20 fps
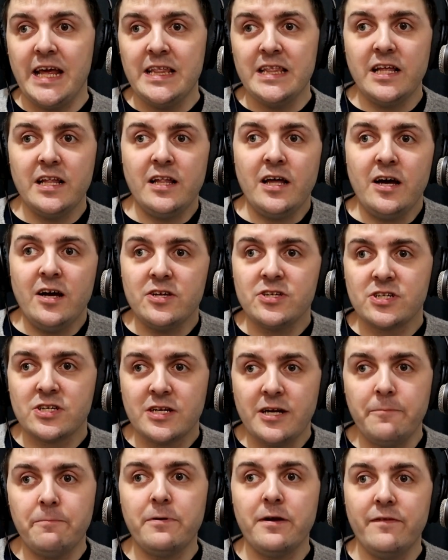in the last
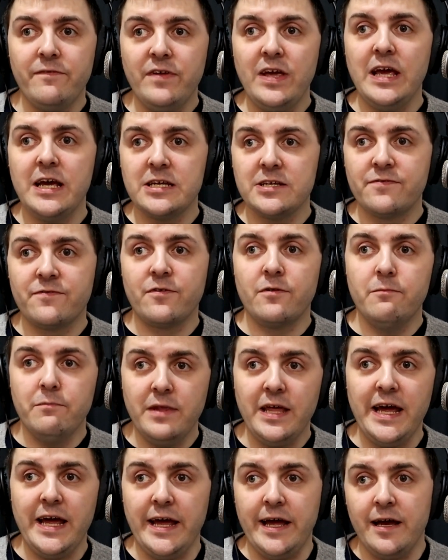couple of years from
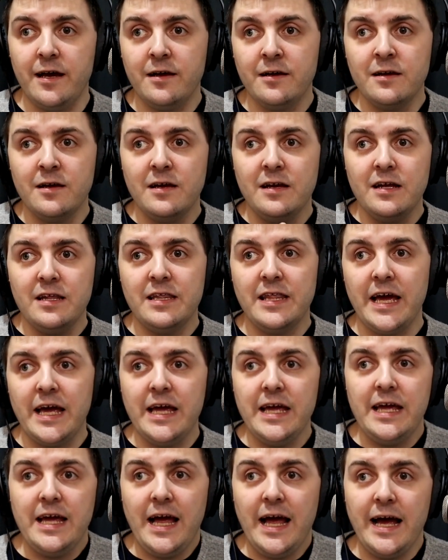there,
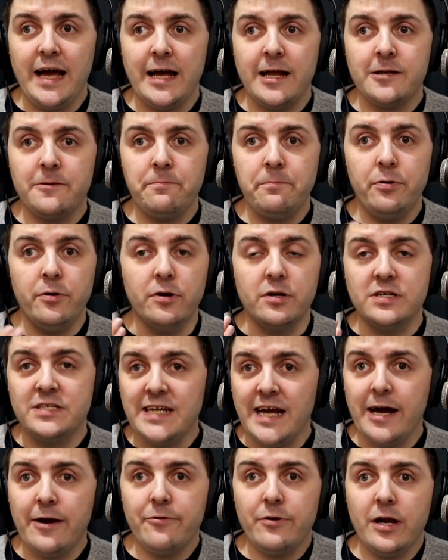they had put
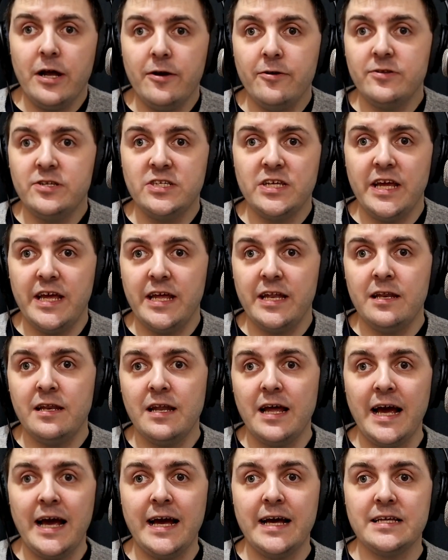downloads
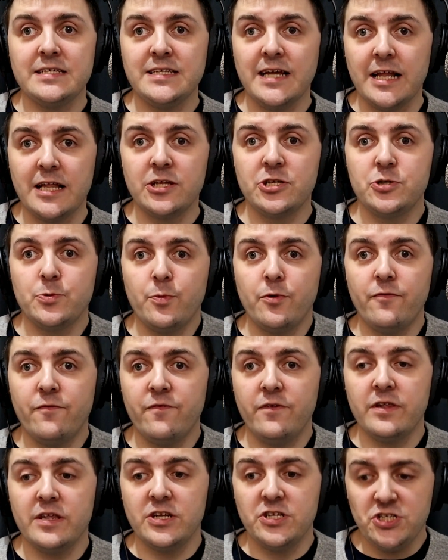in as eligible
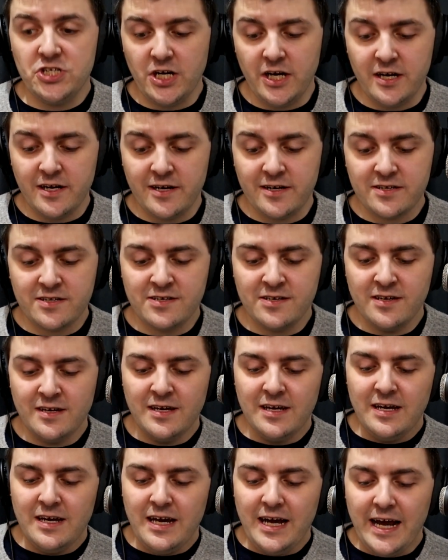for the chart,
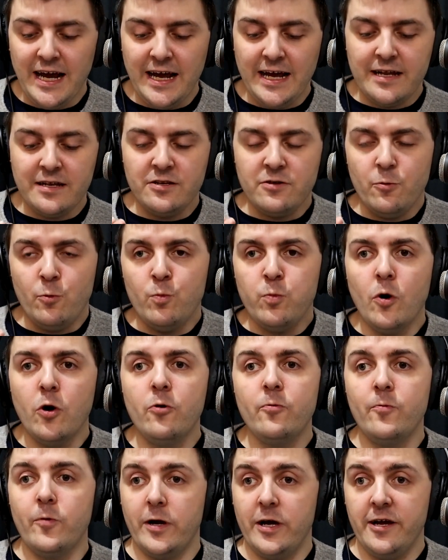and
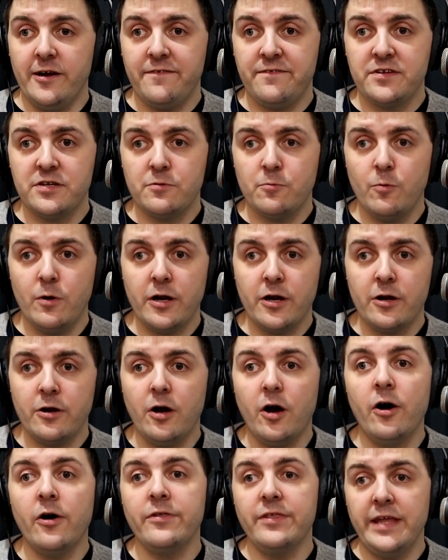Woolworths were
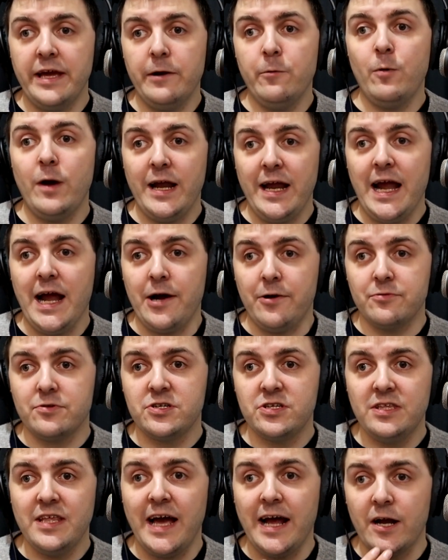on their way
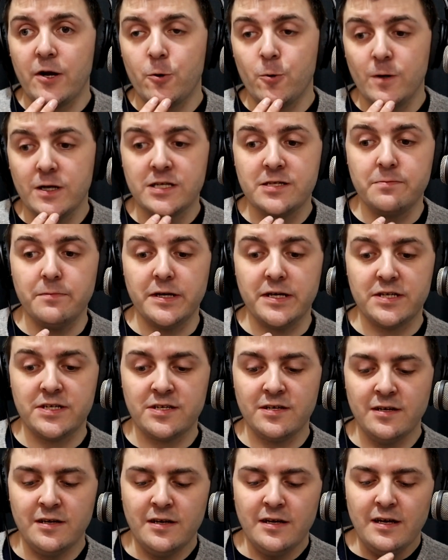out that
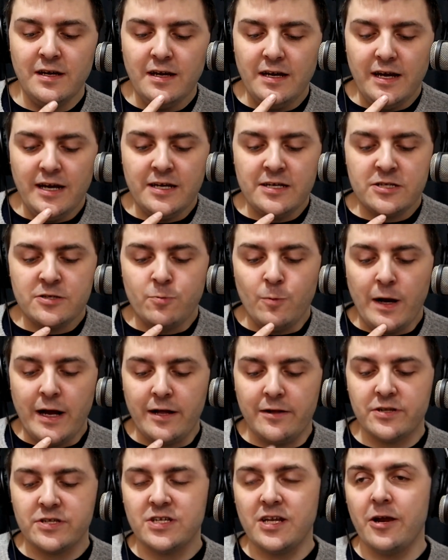Christmas as
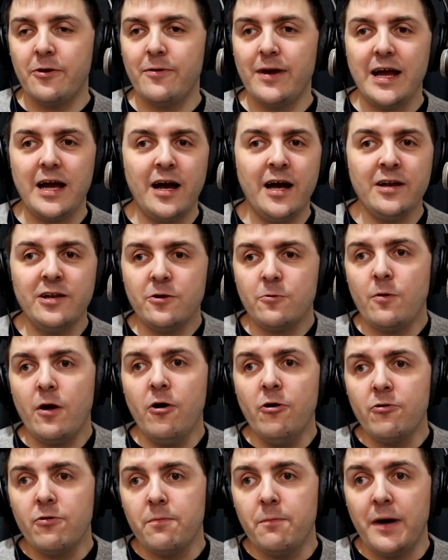well. So under
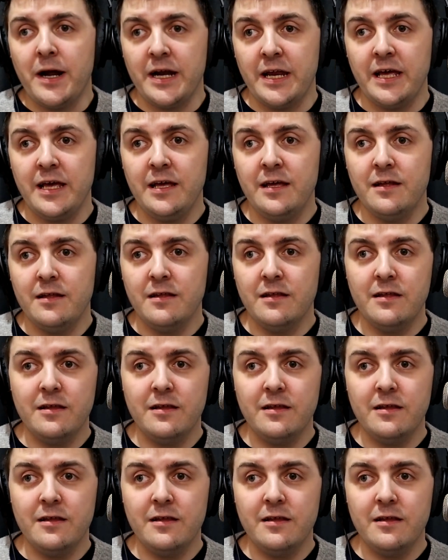old money,